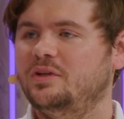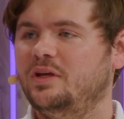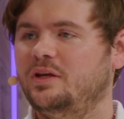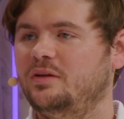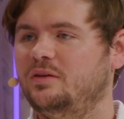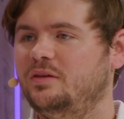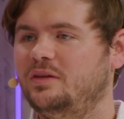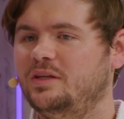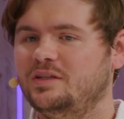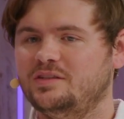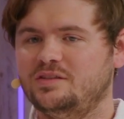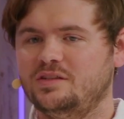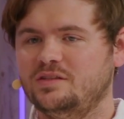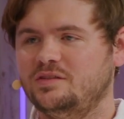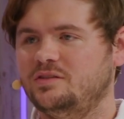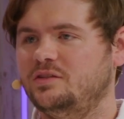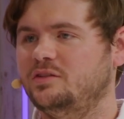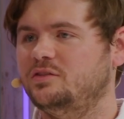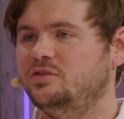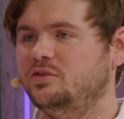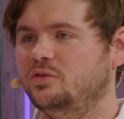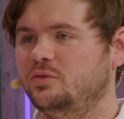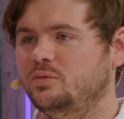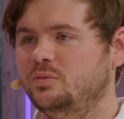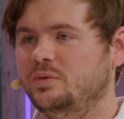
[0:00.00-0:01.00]
that this is the
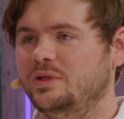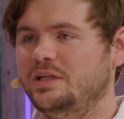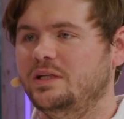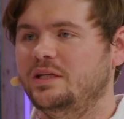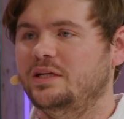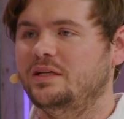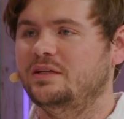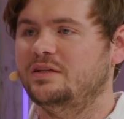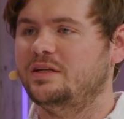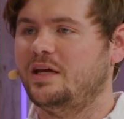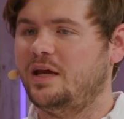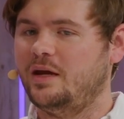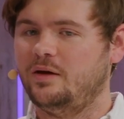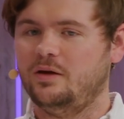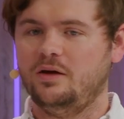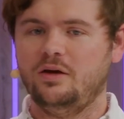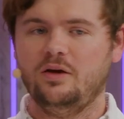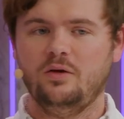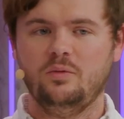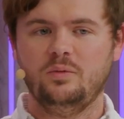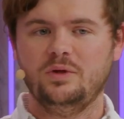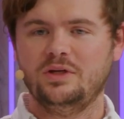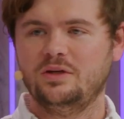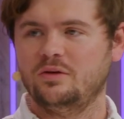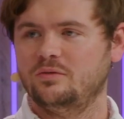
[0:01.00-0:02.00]
tool we need? How
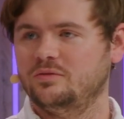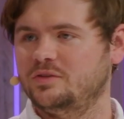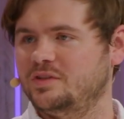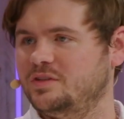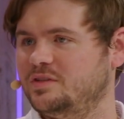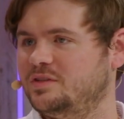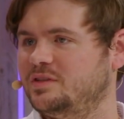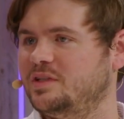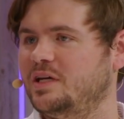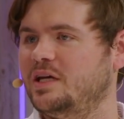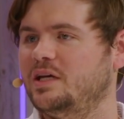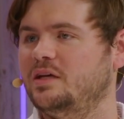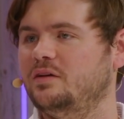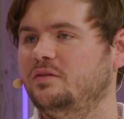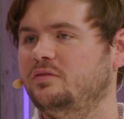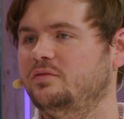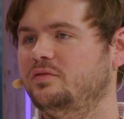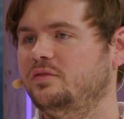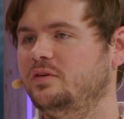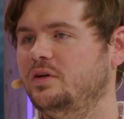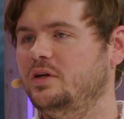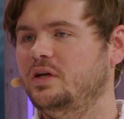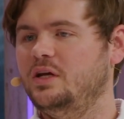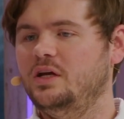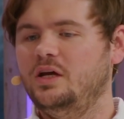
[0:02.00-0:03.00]
are we going to save
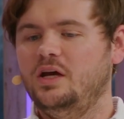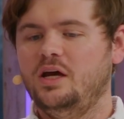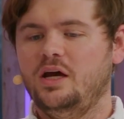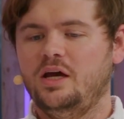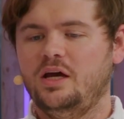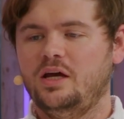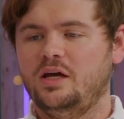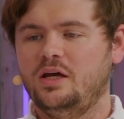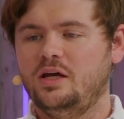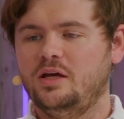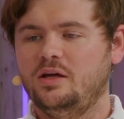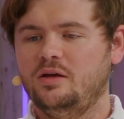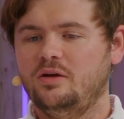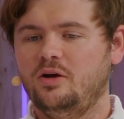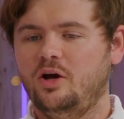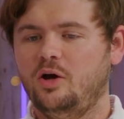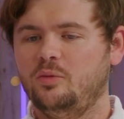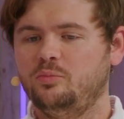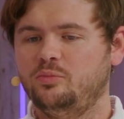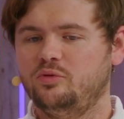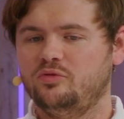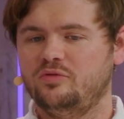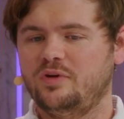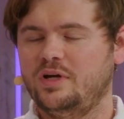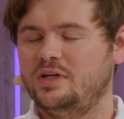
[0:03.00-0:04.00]

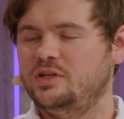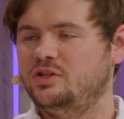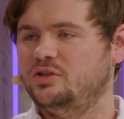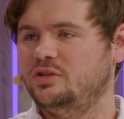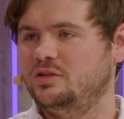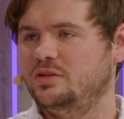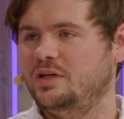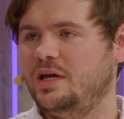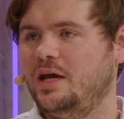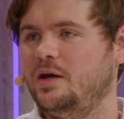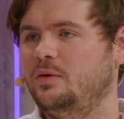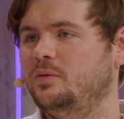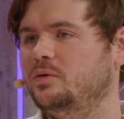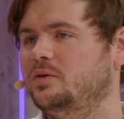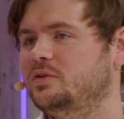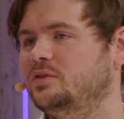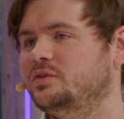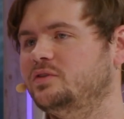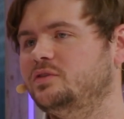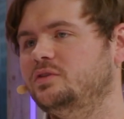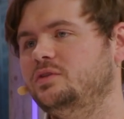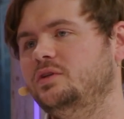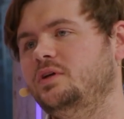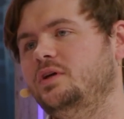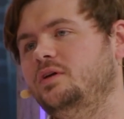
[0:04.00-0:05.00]
operation
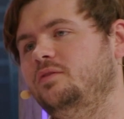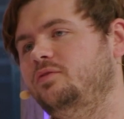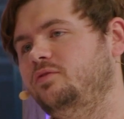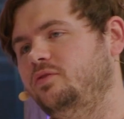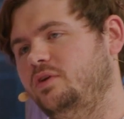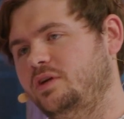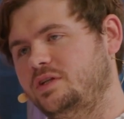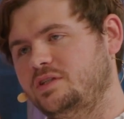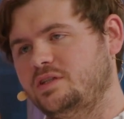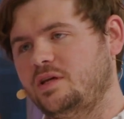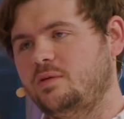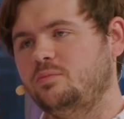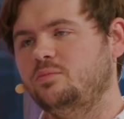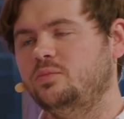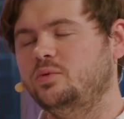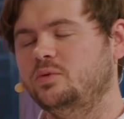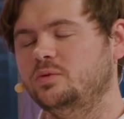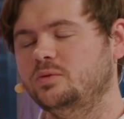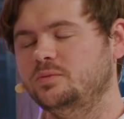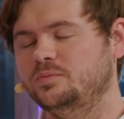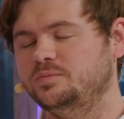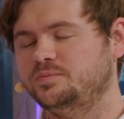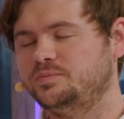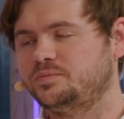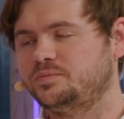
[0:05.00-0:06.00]
hours, for example?